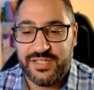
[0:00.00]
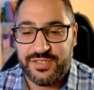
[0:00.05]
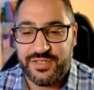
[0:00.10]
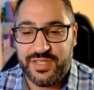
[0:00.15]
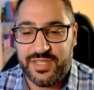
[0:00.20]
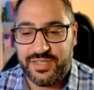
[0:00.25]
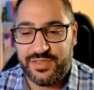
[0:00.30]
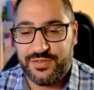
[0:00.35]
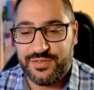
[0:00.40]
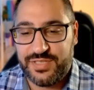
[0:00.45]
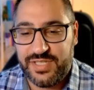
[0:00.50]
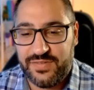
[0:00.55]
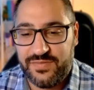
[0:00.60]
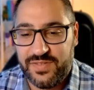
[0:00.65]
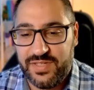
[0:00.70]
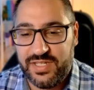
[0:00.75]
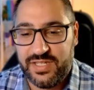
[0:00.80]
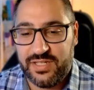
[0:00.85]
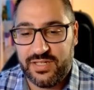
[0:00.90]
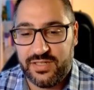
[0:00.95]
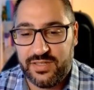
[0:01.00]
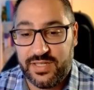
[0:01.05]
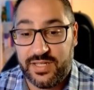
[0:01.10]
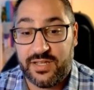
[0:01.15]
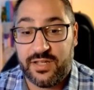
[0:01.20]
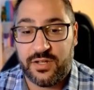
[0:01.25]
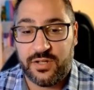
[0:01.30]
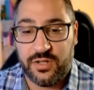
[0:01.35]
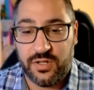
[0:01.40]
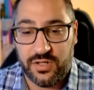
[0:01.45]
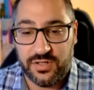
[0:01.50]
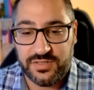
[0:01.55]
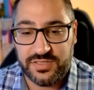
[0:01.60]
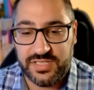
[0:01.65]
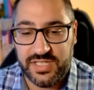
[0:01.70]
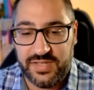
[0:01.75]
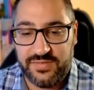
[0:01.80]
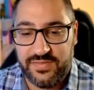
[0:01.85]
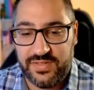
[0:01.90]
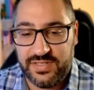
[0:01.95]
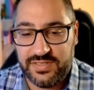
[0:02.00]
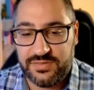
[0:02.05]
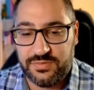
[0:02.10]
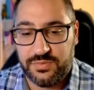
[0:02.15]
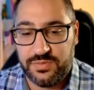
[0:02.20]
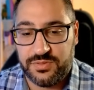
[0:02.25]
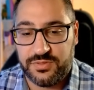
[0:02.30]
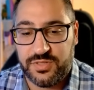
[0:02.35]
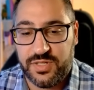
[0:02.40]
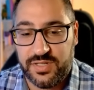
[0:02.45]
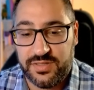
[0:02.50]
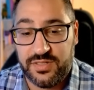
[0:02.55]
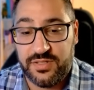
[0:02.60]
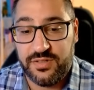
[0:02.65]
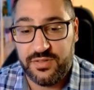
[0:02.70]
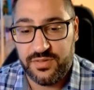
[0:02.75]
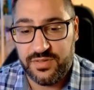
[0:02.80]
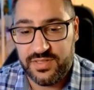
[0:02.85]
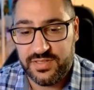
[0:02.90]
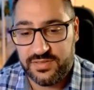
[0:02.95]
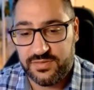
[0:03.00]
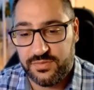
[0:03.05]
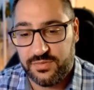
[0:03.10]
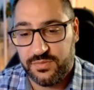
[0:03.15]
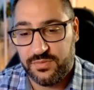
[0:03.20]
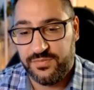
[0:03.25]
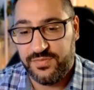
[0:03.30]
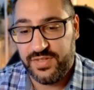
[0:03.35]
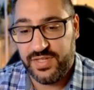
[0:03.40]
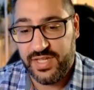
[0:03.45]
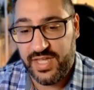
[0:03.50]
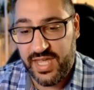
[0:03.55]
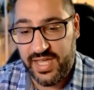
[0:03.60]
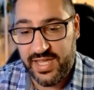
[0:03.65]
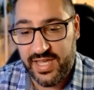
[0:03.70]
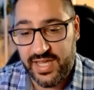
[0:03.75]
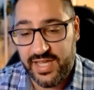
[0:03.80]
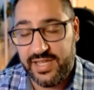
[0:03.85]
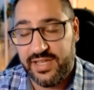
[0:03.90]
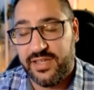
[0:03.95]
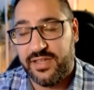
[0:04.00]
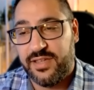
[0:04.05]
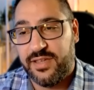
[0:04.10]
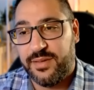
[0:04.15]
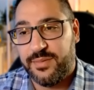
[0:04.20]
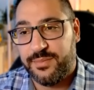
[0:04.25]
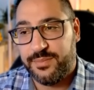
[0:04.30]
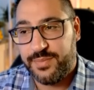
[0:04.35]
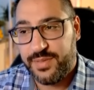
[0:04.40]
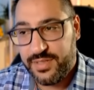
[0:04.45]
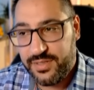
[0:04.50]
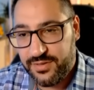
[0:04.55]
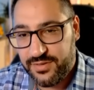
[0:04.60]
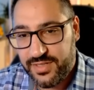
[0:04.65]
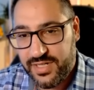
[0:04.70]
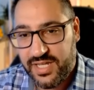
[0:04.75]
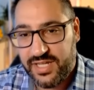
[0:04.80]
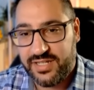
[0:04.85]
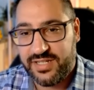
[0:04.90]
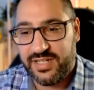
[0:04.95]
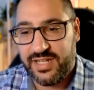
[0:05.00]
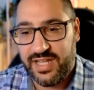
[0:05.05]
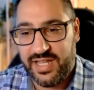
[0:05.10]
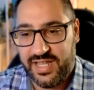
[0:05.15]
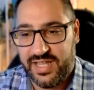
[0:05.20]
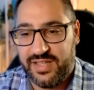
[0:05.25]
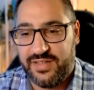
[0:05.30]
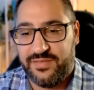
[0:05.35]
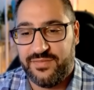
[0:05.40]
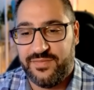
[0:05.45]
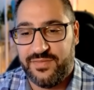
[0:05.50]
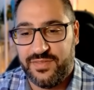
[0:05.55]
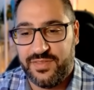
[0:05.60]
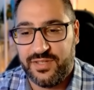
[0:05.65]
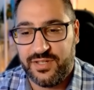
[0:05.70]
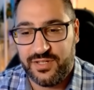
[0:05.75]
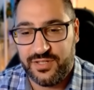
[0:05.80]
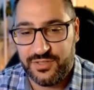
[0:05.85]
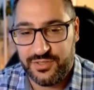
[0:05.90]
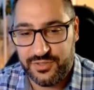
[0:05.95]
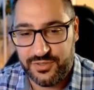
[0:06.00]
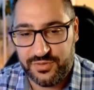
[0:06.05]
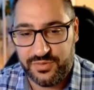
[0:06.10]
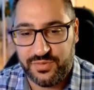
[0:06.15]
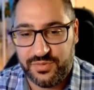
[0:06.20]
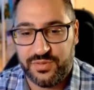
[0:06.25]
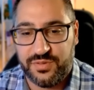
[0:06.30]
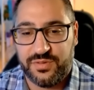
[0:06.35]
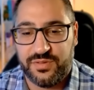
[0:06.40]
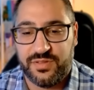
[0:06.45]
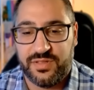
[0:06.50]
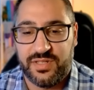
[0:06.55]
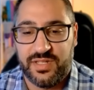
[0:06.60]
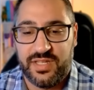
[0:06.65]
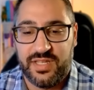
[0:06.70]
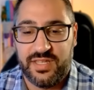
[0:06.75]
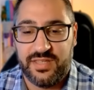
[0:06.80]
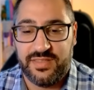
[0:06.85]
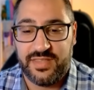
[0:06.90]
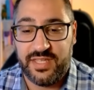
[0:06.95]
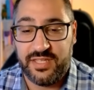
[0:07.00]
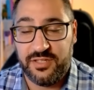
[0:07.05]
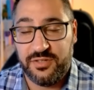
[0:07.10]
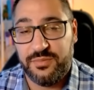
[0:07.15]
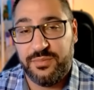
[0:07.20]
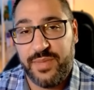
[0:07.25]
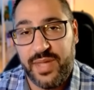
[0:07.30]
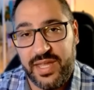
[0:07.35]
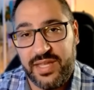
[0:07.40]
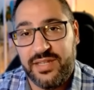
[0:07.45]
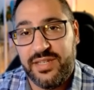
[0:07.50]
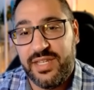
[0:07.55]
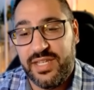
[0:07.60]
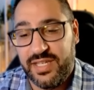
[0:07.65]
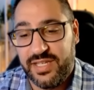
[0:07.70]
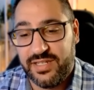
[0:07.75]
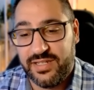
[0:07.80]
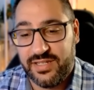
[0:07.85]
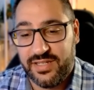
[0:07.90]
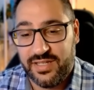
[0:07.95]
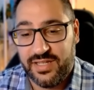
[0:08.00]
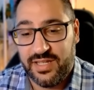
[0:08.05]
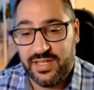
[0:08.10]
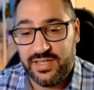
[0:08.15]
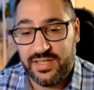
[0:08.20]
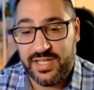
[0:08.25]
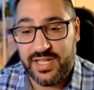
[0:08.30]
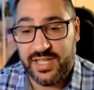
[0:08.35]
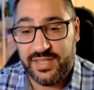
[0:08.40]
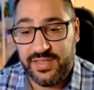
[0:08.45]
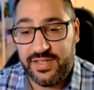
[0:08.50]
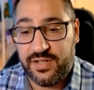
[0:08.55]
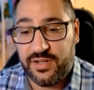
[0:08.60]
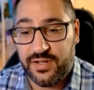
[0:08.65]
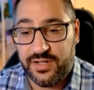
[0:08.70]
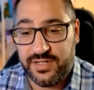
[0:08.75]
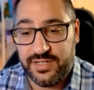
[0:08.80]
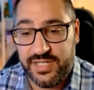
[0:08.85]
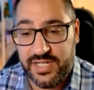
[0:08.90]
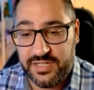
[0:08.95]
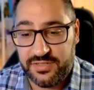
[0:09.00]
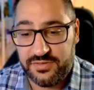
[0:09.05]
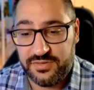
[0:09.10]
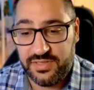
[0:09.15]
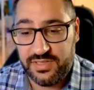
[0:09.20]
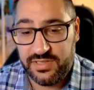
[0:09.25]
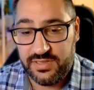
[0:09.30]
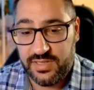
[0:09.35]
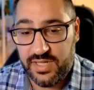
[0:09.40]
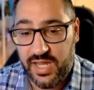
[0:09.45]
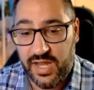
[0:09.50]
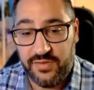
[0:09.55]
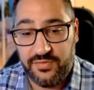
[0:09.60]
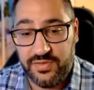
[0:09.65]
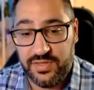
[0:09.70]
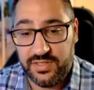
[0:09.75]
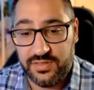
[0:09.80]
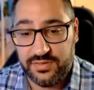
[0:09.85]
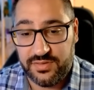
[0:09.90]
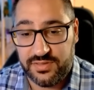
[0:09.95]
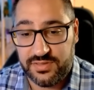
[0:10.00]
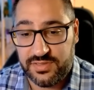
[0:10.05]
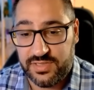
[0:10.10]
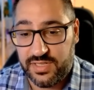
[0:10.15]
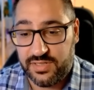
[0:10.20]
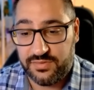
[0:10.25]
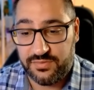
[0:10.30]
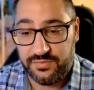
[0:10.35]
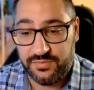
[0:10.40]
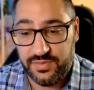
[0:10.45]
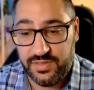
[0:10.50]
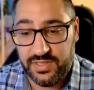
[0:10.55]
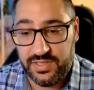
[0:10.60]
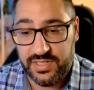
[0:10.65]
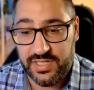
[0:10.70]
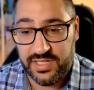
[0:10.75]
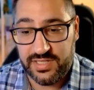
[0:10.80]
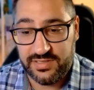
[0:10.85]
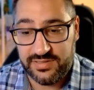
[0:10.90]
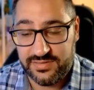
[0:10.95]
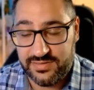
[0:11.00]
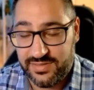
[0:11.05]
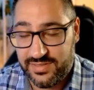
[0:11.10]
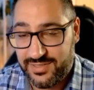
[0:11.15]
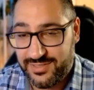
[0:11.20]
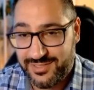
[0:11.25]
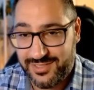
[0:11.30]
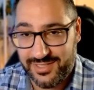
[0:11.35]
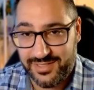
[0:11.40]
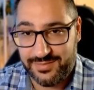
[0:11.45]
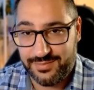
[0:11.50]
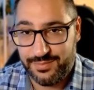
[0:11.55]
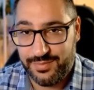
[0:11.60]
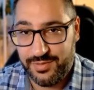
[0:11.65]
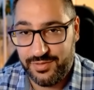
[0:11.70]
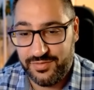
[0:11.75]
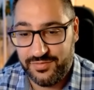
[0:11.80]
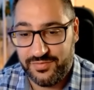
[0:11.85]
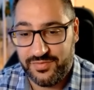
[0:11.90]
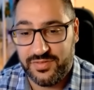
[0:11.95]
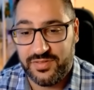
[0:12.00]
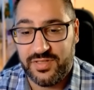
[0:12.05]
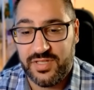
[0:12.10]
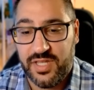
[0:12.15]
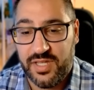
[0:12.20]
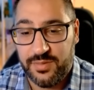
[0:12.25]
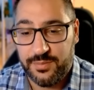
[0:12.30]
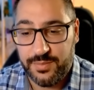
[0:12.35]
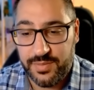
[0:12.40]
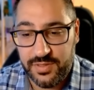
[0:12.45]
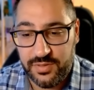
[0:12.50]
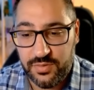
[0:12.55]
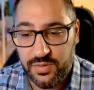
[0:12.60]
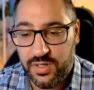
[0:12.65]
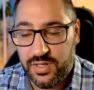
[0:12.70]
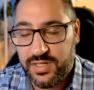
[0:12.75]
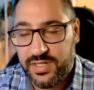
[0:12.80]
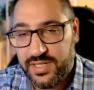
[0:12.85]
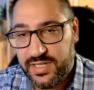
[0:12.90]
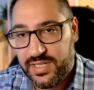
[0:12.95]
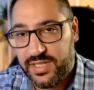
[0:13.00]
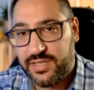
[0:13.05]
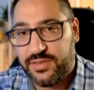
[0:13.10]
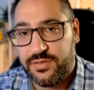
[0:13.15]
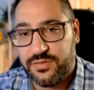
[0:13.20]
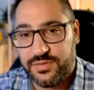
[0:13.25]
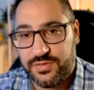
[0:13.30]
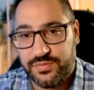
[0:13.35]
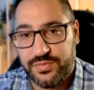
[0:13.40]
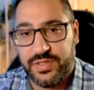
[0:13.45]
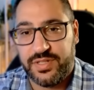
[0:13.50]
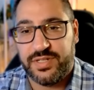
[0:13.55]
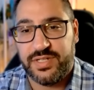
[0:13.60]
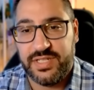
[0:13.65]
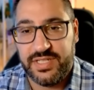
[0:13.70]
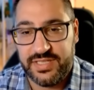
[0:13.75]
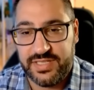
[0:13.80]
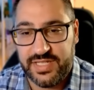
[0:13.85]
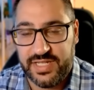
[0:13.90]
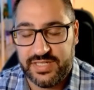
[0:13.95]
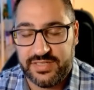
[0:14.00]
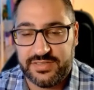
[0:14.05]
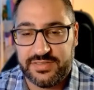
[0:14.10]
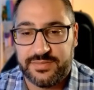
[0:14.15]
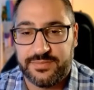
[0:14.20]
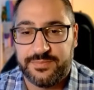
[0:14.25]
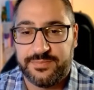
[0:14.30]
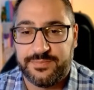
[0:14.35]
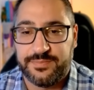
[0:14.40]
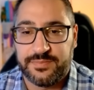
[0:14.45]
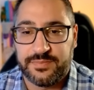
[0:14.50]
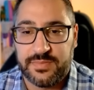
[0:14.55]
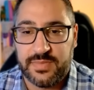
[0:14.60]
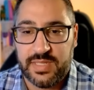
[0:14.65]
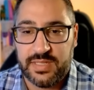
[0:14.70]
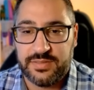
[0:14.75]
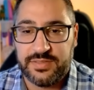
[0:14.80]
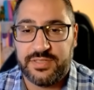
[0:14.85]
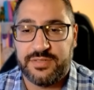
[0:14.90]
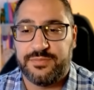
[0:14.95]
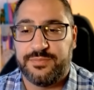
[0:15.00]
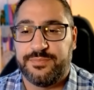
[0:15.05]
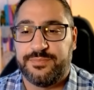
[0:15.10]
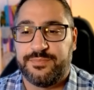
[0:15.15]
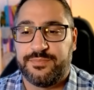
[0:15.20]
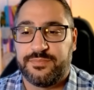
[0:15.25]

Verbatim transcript: So like there's definitely like a cost savings with trying to do this via AI, but you're not going to have the control that you may need. Like I think architecturally, everything looks like really nice and it's like beautiful, but you are going to get those weird details. So